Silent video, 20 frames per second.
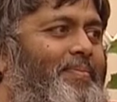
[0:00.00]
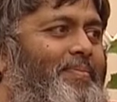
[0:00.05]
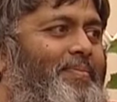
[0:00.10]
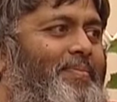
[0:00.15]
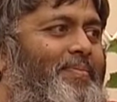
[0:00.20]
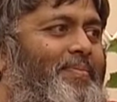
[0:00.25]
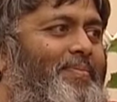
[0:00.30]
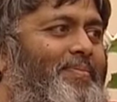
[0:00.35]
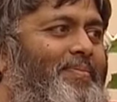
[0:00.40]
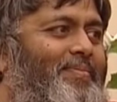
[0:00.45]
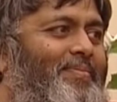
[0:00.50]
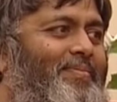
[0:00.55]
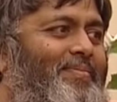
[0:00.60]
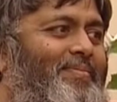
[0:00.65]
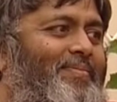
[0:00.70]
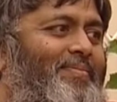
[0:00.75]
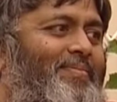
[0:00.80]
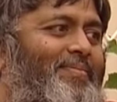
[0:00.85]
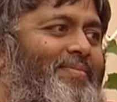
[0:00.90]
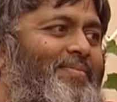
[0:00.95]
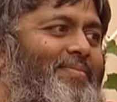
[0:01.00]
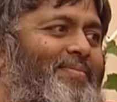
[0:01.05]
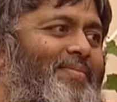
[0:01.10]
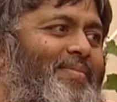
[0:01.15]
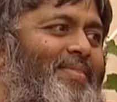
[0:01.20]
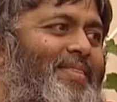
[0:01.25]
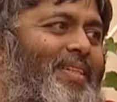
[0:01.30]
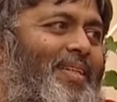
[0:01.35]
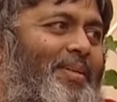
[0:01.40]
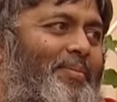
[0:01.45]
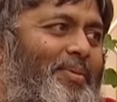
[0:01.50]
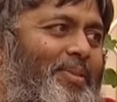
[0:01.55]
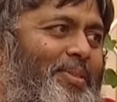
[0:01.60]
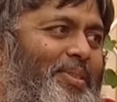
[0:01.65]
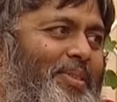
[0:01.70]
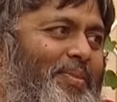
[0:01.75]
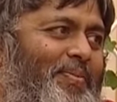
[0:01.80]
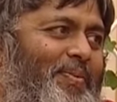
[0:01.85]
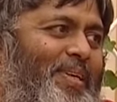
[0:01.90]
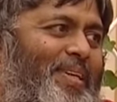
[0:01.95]
during your stay in Mauritius.
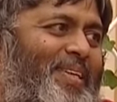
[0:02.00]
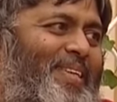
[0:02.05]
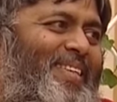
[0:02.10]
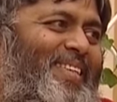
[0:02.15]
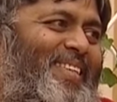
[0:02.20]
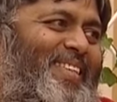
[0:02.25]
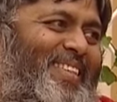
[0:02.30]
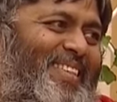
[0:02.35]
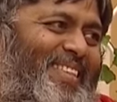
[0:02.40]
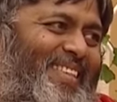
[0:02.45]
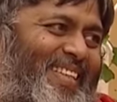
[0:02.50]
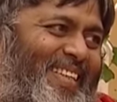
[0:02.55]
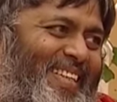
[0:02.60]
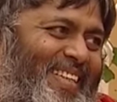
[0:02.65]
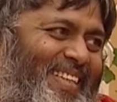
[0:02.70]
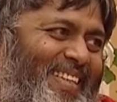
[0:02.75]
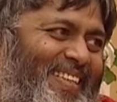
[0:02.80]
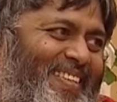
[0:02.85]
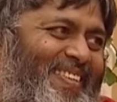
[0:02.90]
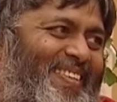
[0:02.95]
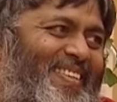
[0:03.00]
Namaste. Thank, thank you.